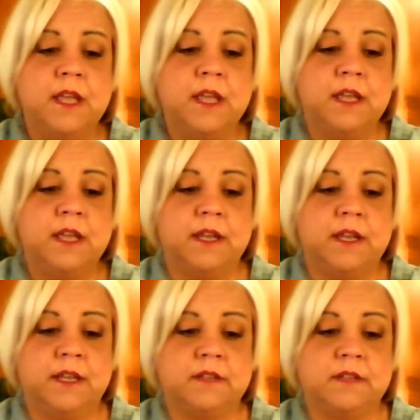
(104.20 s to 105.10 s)
It
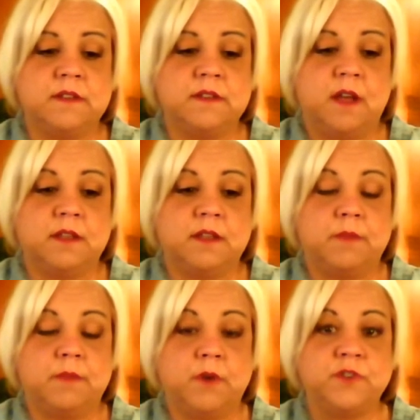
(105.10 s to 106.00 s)
is not the
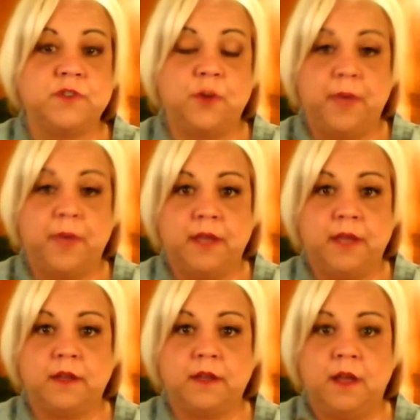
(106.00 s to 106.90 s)
most
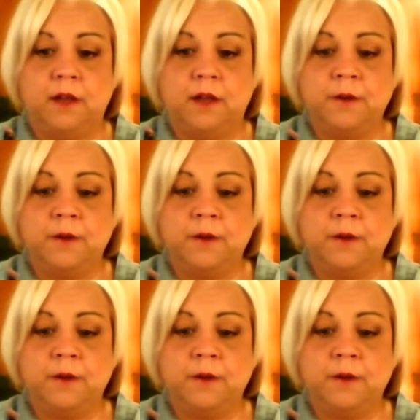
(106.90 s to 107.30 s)
opaque color.